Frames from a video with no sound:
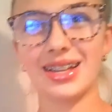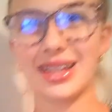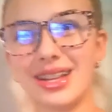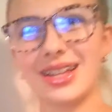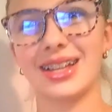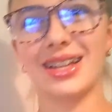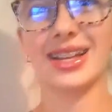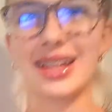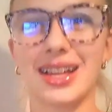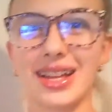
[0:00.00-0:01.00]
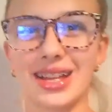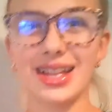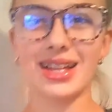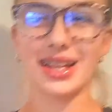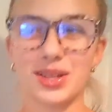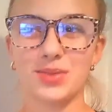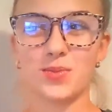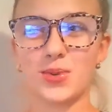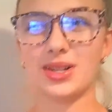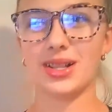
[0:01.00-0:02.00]
It's your room.
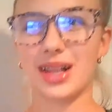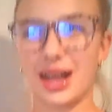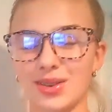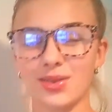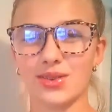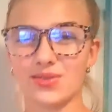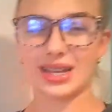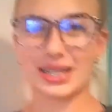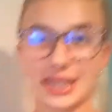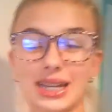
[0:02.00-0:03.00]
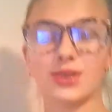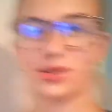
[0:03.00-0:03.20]
Well, I don't know if that's it or